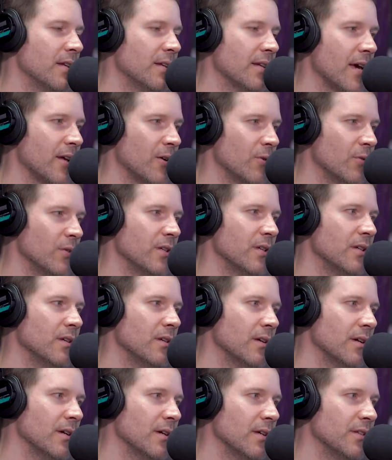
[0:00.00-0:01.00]
not
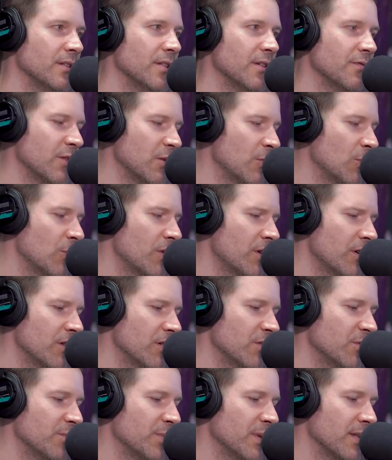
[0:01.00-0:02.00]
only a different world,